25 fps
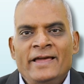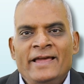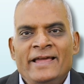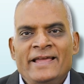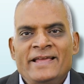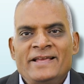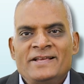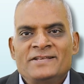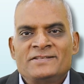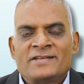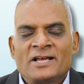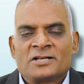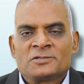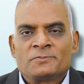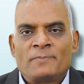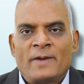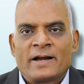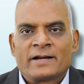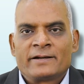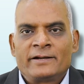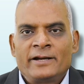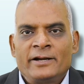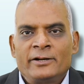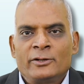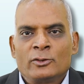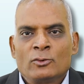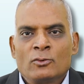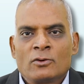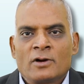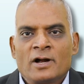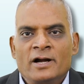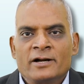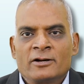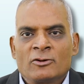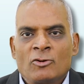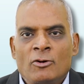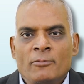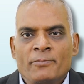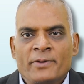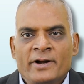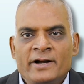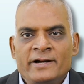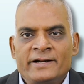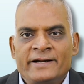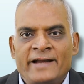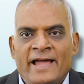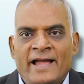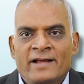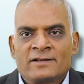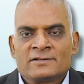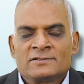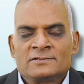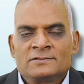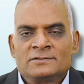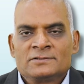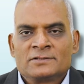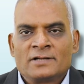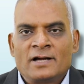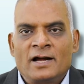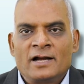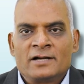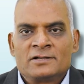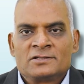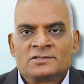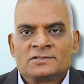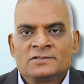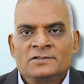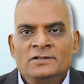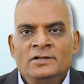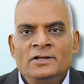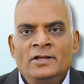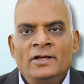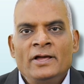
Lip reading: He is expected to cut corporate tax cuts,